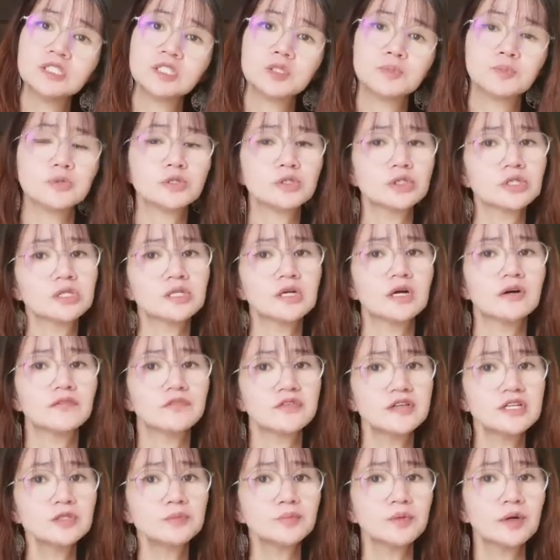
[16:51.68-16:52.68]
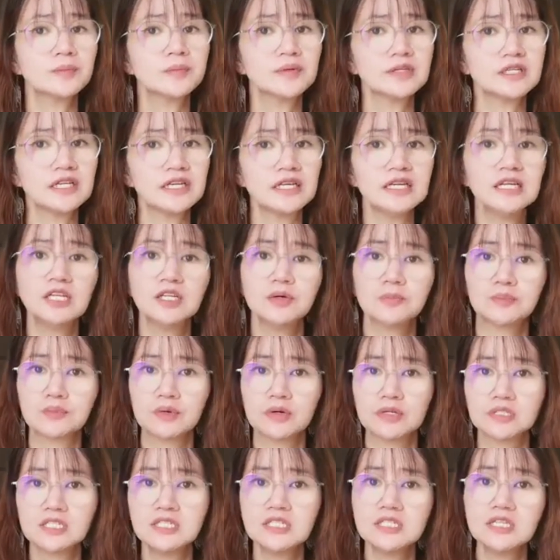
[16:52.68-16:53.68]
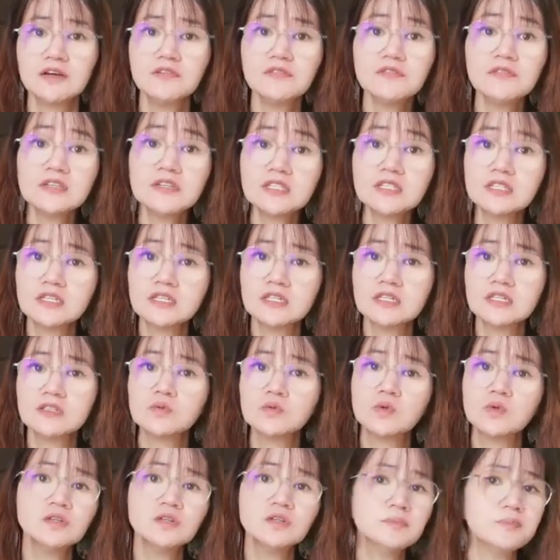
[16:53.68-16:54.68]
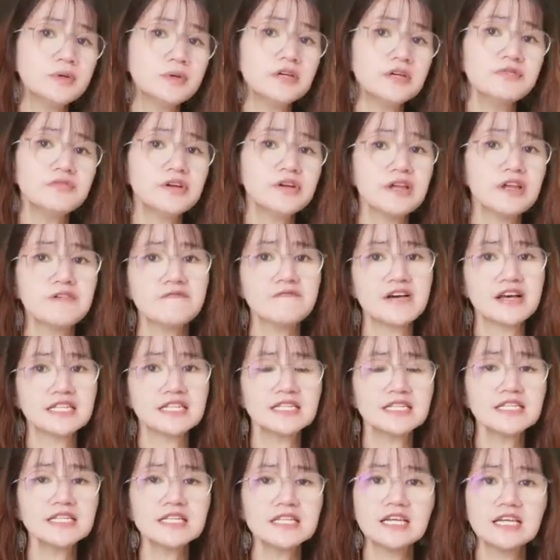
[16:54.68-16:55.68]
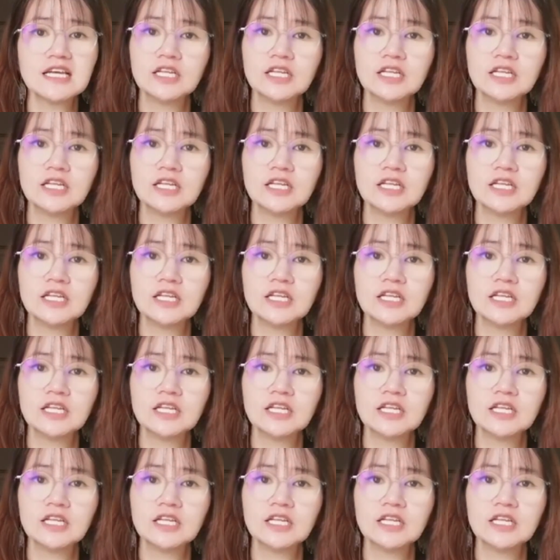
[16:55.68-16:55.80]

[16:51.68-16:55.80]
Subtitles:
disposal of this property, the proceeds of the sale will be reinvested